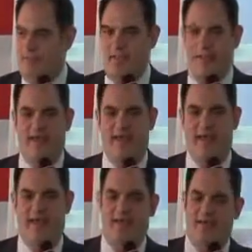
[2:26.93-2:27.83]
An
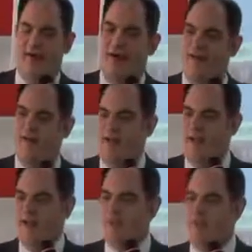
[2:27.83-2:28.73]
attack on the
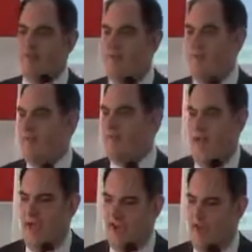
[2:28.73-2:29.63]
United Kingdom is an
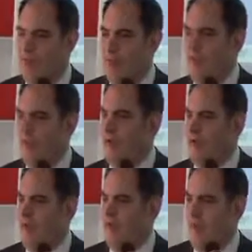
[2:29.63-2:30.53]
attack on Poland, and
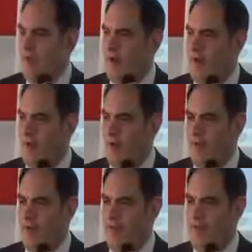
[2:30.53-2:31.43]
an attack on
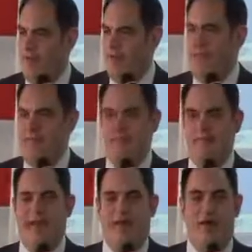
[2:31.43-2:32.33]
Poland is an
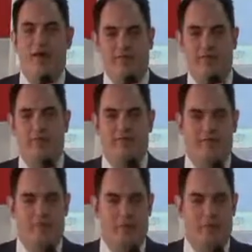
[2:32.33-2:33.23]
attack on the rest of
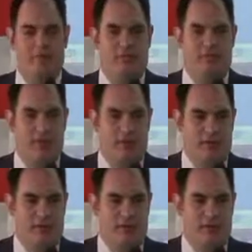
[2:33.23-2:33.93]
the members of NATO.